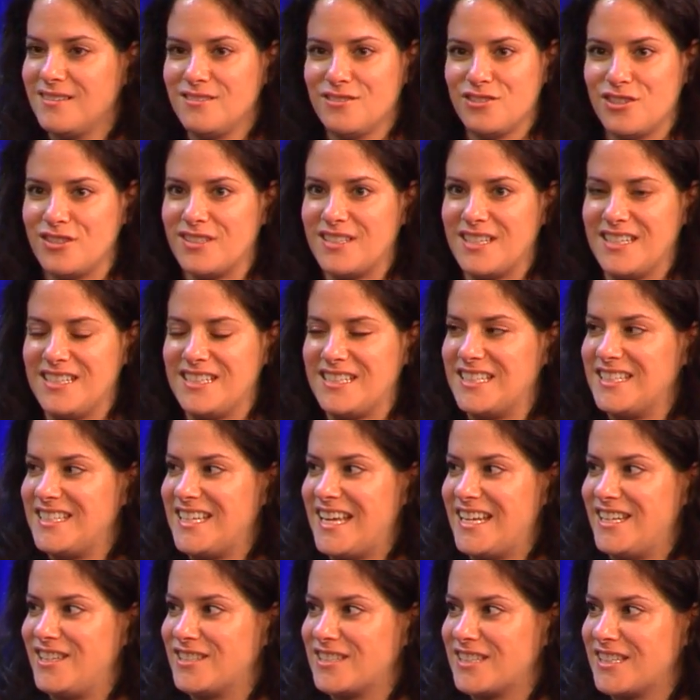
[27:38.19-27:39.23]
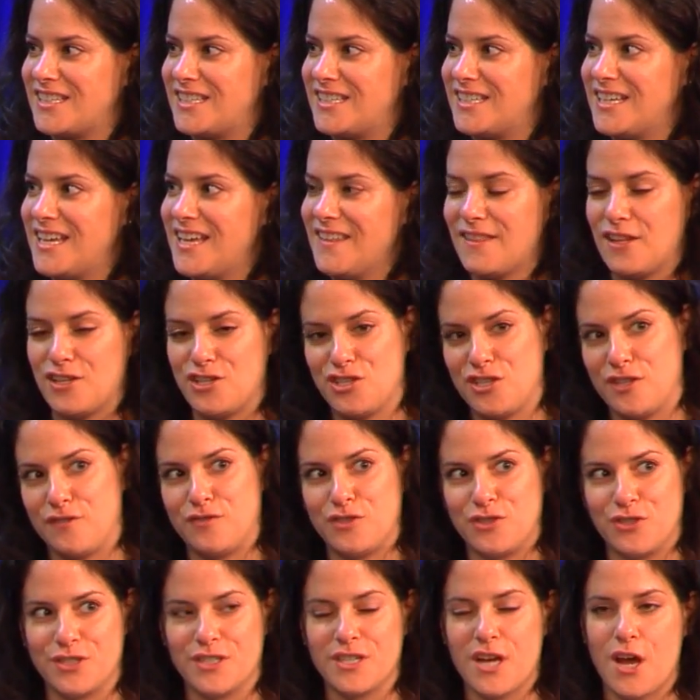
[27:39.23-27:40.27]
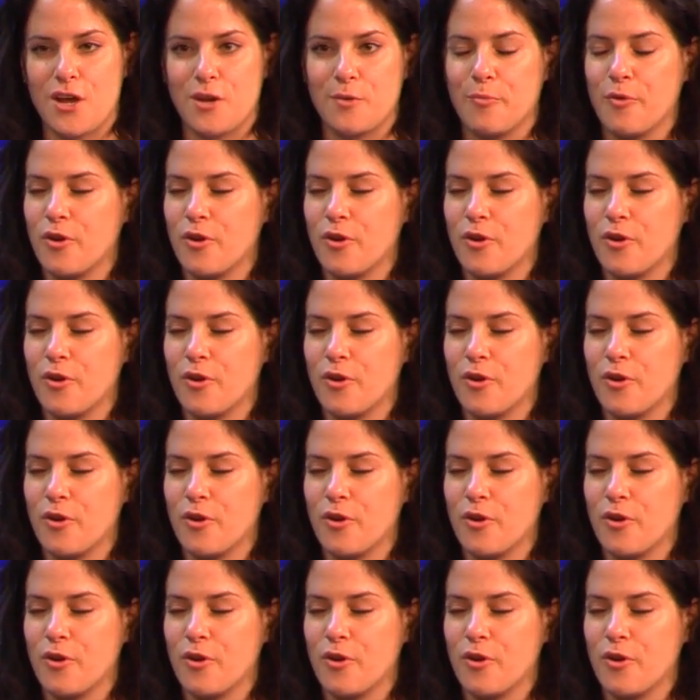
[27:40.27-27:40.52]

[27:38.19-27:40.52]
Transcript: just instantaneously that shifts your entire